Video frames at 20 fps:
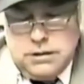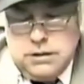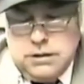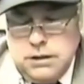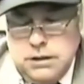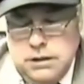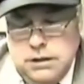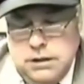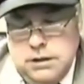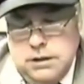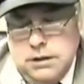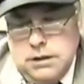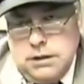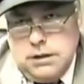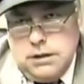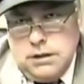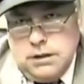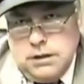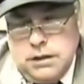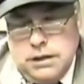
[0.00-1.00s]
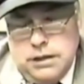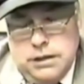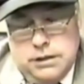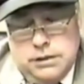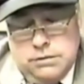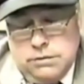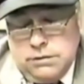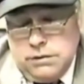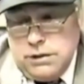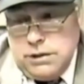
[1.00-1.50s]
I
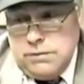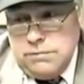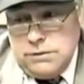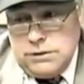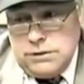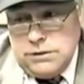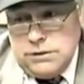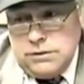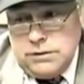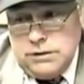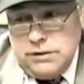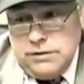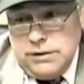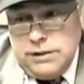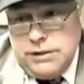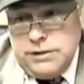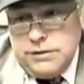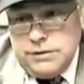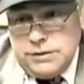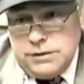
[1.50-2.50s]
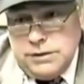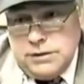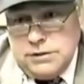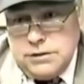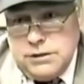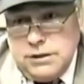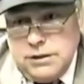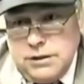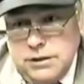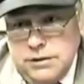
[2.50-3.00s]
didn't know the guy was a lawyer. And then he'll
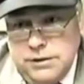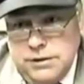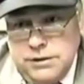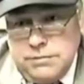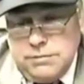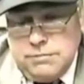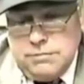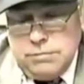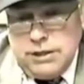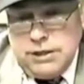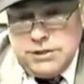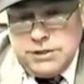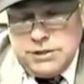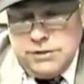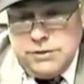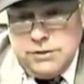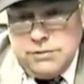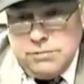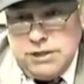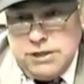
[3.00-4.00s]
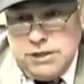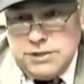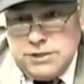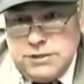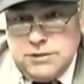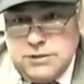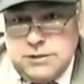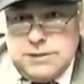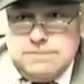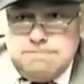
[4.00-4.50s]
start talking to the prosecutor, and the
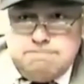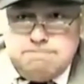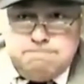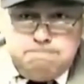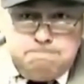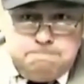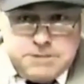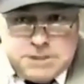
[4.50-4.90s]
prosecutor will go,